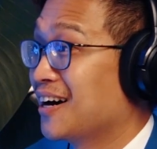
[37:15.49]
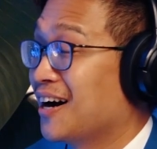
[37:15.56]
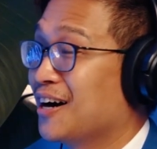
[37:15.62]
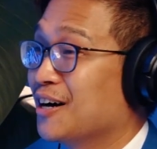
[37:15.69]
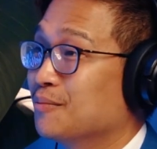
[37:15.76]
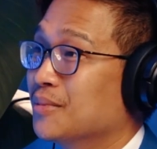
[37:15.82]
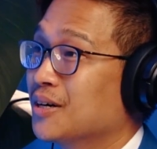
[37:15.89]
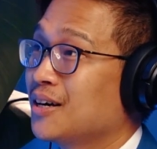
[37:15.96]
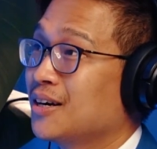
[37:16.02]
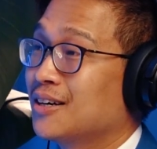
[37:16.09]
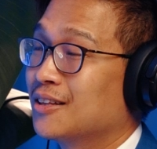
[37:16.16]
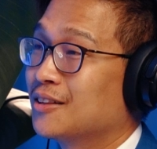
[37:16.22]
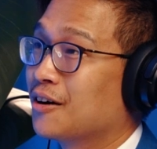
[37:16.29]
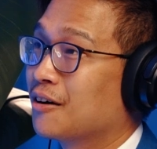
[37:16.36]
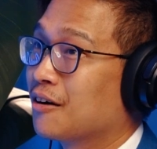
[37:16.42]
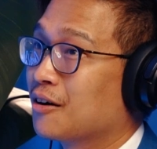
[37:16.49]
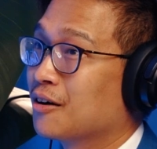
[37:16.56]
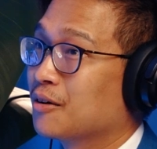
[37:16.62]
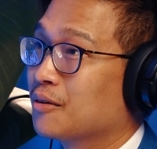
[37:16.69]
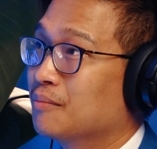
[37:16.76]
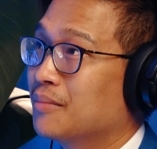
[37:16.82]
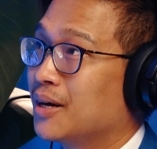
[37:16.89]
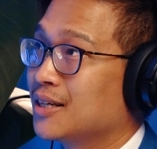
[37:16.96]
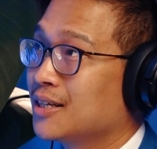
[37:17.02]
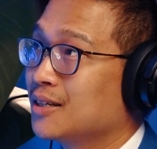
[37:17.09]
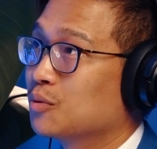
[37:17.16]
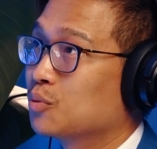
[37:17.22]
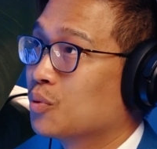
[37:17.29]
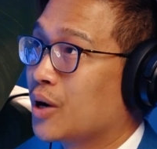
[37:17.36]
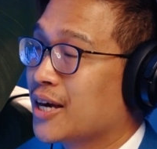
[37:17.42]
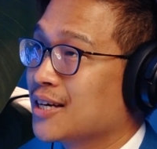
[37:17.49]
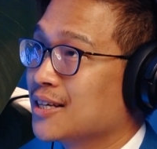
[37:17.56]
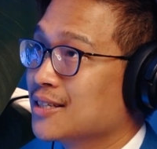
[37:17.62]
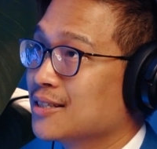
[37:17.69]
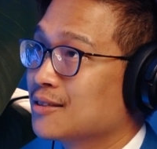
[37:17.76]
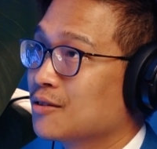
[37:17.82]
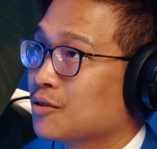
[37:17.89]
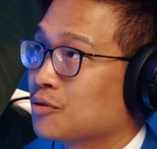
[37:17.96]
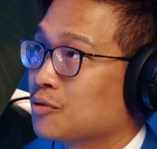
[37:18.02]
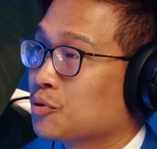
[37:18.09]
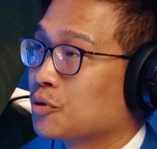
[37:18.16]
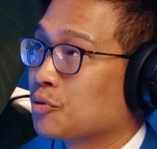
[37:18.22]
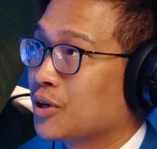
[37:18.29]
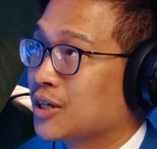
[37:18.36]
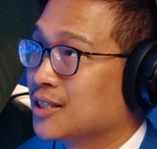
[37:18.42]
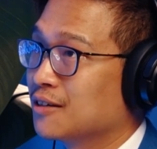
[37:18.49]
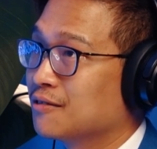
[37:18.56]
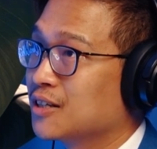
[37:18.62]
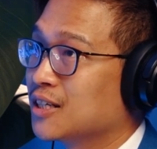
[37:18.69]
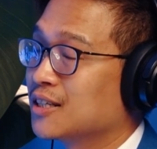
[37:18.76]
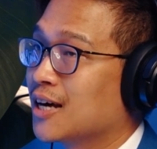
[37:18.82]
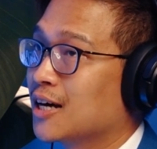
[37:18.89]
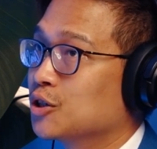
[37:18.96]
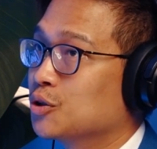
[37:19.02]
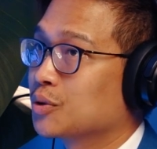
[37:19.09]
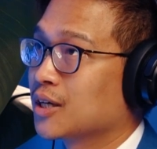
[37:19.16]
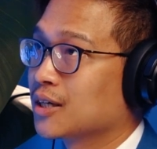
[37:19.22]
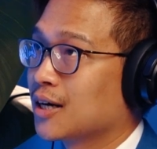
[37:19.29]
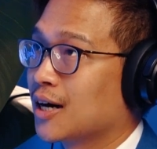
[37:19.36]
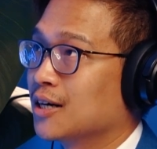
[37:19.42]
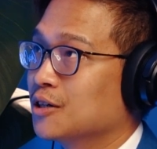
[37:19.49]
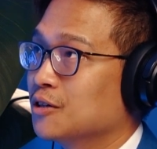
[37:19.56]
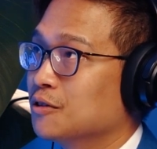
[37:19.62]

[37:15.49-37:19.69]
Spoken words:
There are many ways through creativity that you can kind